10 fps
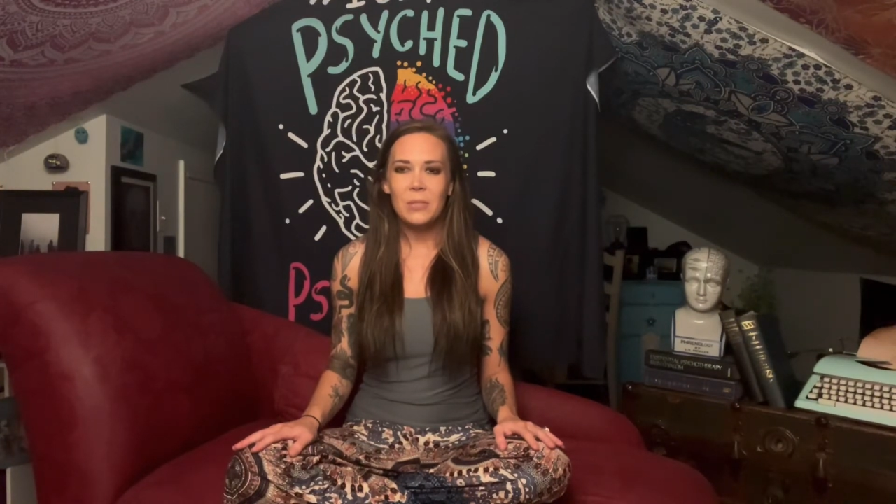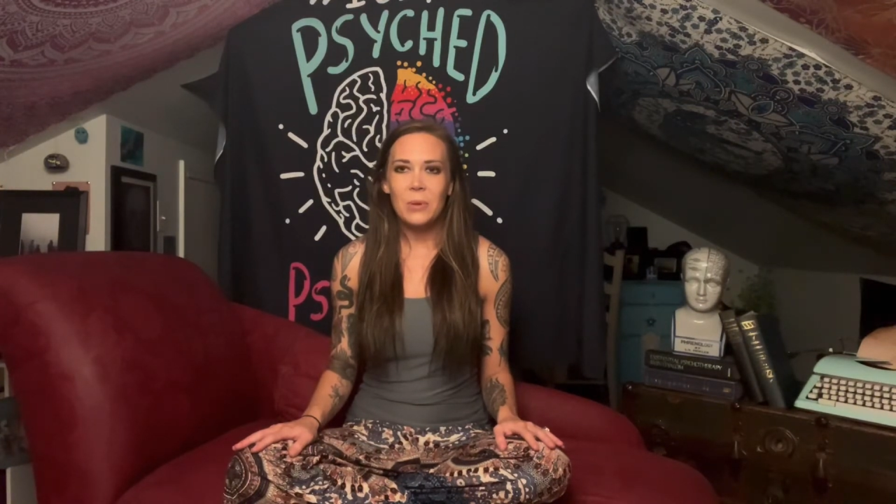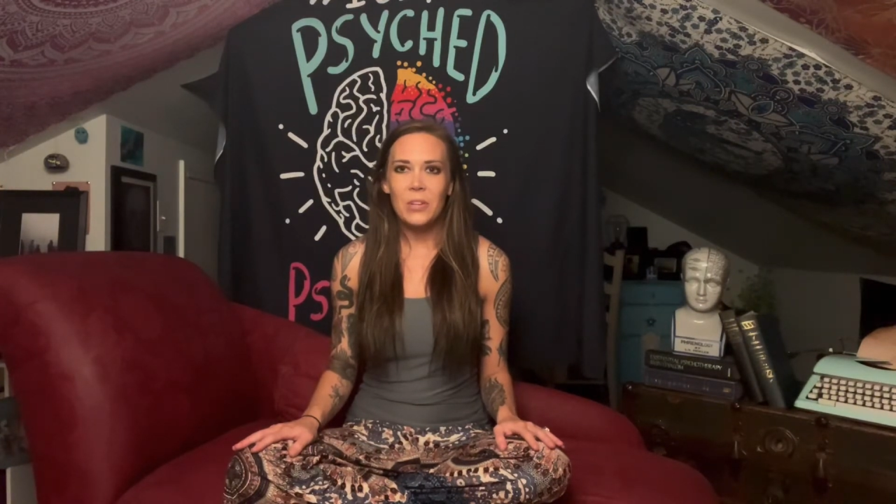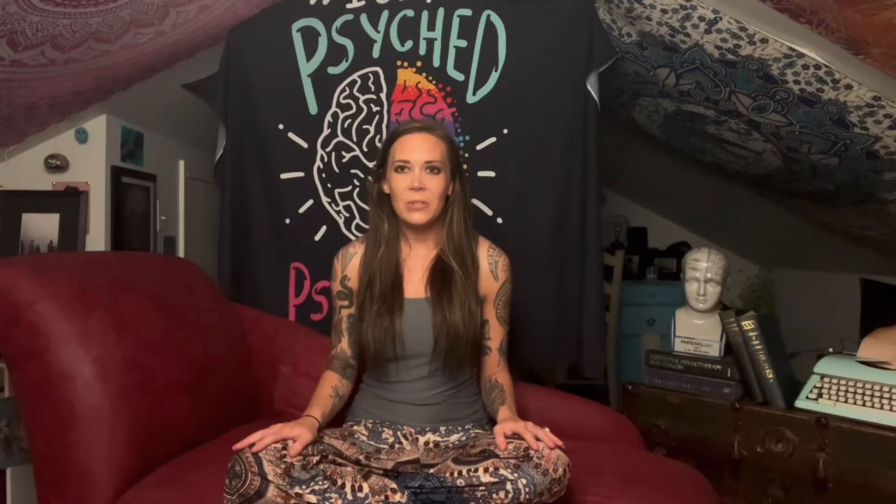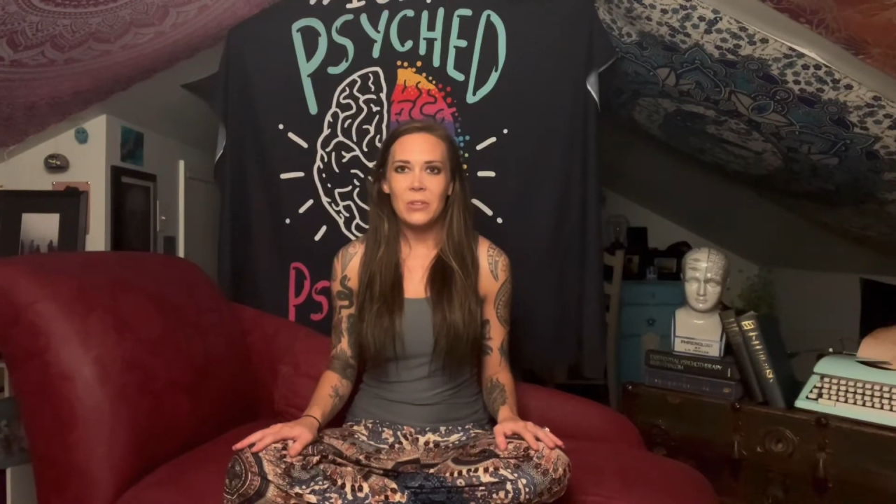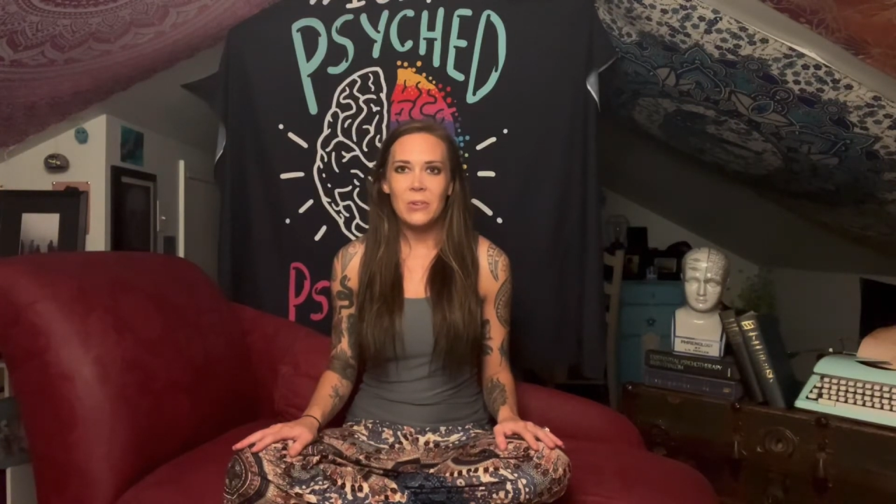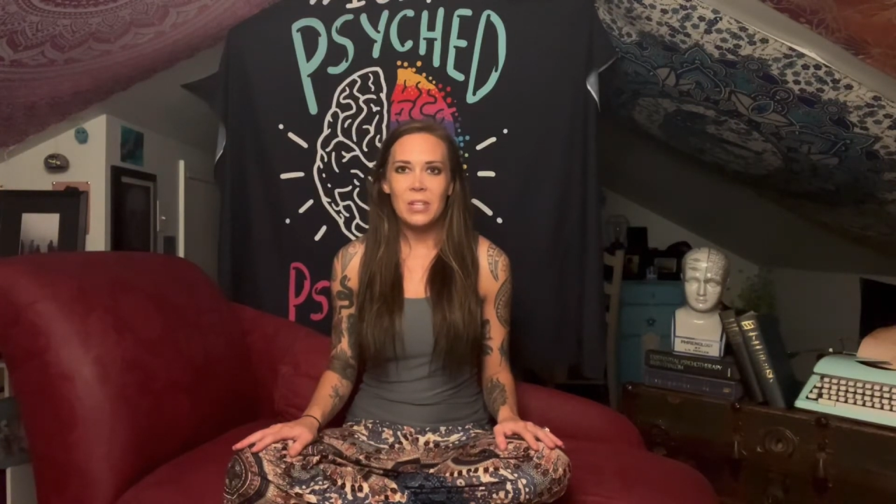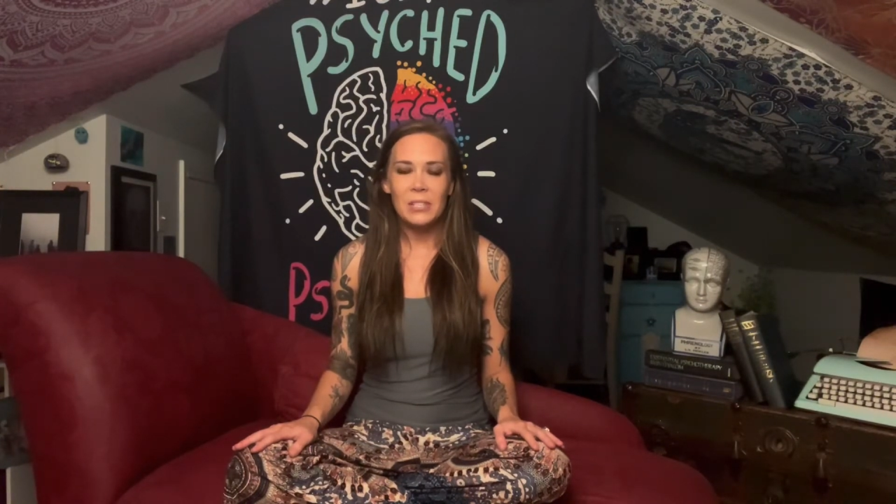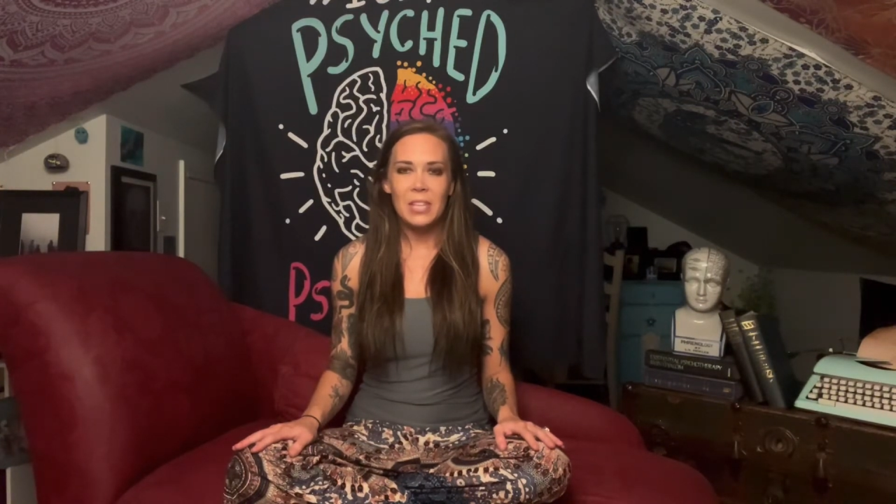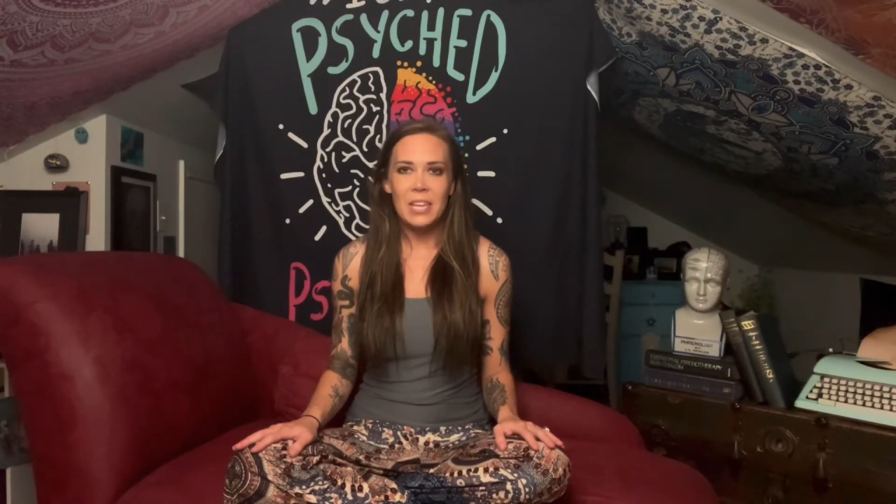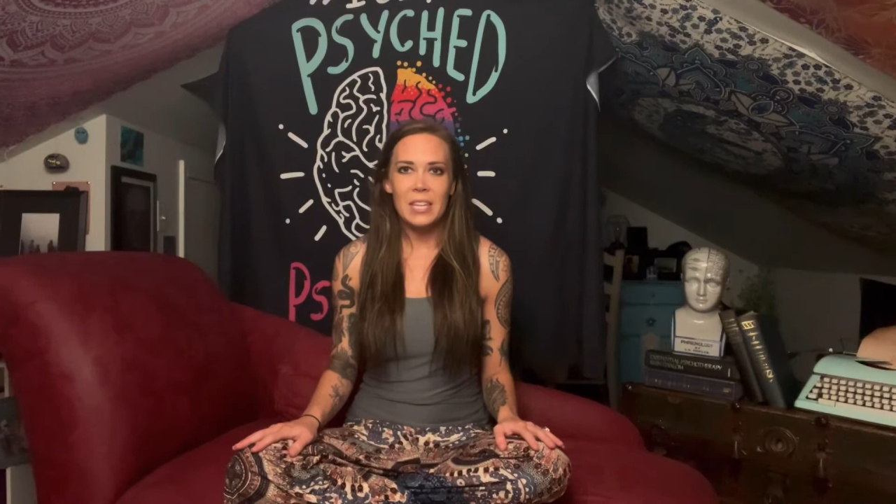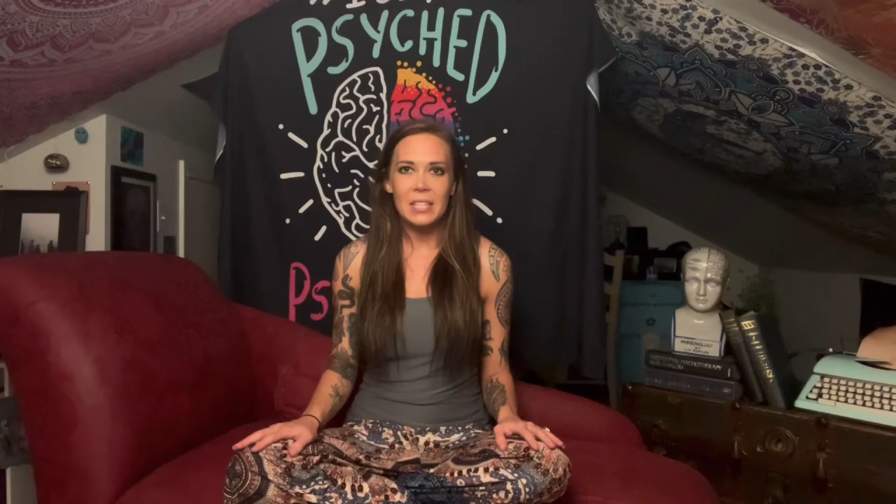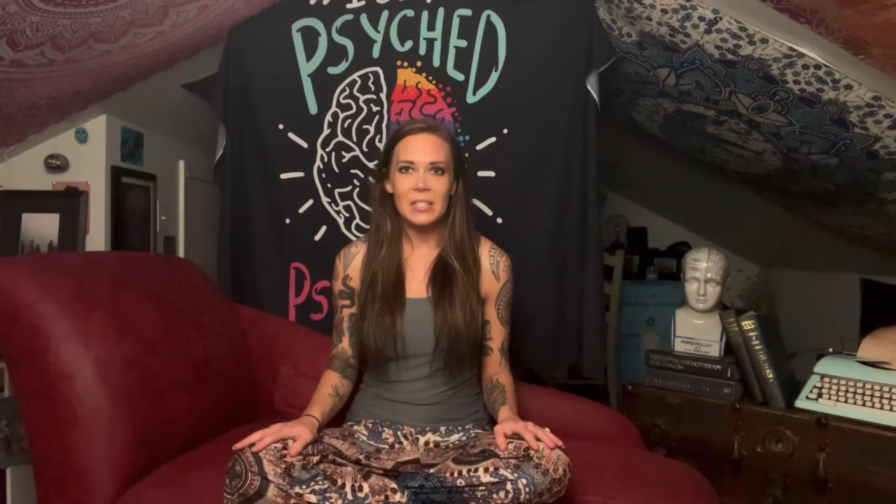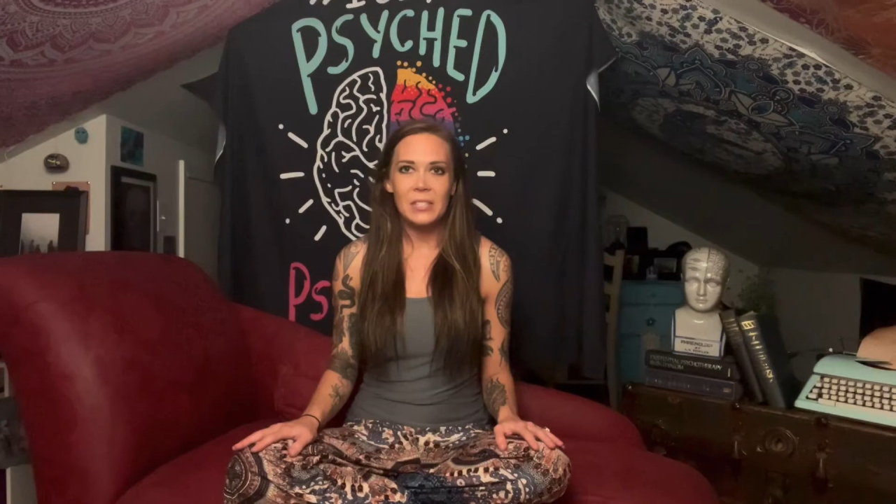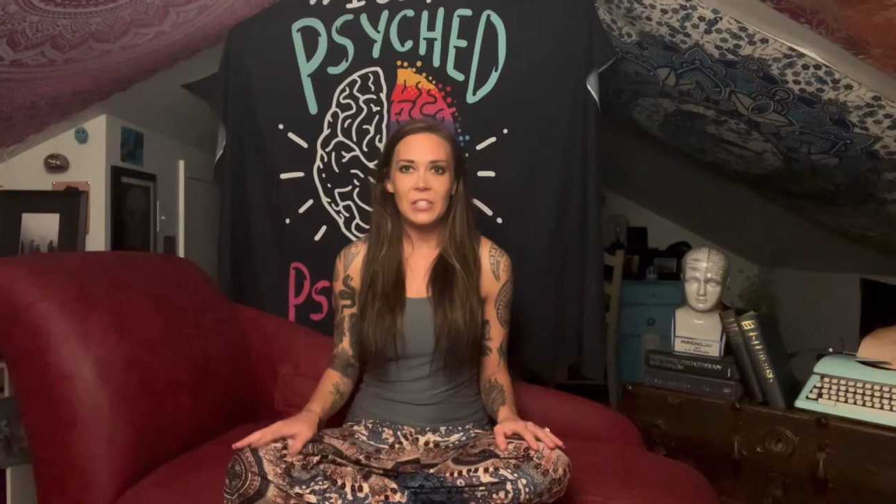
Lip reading: what you'll notice is